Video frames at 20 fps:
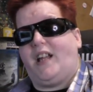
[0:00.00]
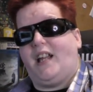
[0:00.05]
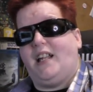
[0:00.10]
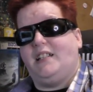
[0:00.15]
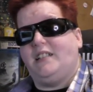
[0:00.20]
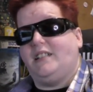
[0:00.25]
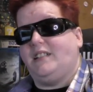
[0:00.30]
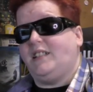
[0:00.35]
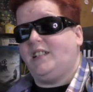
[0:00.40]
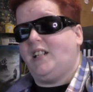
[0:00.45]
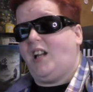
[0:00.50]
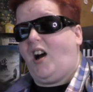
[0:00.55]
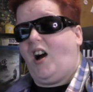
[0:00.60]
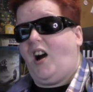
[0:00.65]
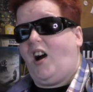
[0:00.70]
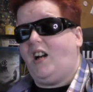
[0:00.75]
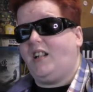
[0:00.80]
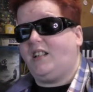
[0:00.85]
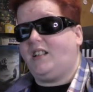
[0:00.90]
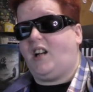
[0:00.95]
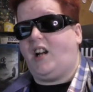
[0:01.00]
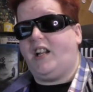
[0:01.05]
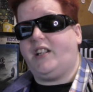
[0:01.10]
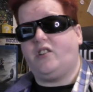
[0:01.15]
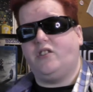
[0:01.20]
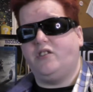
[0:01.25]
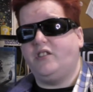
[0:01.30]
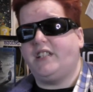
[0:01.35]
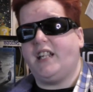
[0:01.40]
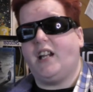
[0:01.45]
And I
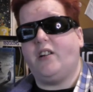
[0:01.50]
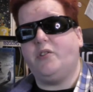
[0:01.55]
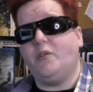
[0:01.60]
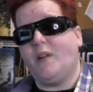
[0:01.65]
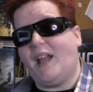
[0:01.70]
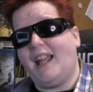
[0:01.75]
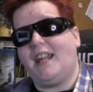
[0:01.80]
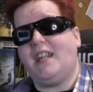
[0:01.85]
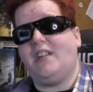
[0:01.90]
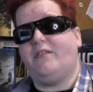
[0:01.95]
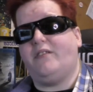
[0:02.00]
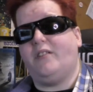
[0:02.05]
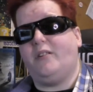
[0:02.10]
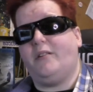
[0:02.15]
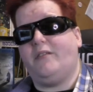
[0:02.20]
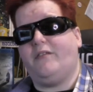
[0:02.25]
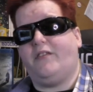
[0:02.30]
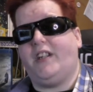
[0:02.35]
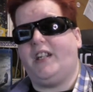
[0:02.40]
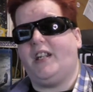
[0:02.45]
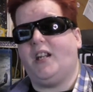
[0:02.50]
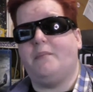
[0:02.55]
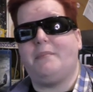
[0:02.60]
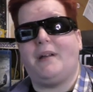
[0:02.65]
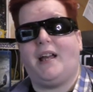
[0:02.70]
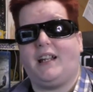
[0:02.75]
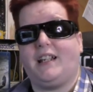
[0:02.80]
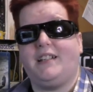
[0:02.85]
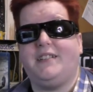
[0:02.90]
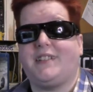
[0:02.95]
couldn't tell you anything
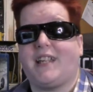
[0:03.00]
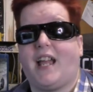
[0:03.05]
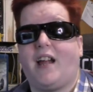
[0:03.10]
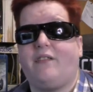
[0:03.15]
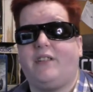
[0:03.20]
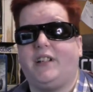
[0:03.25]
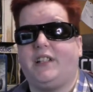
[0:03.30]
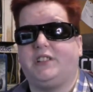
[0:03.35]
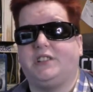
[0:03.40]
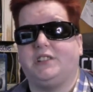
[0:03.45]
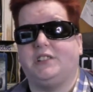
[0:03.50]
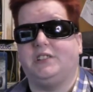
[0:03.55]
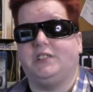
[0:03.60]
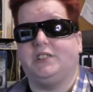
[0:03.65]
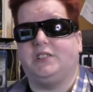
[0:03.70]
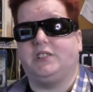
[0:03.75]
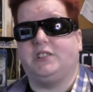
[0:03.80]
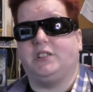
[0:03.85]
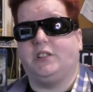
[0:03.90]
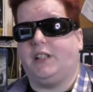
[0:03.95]
about these characters,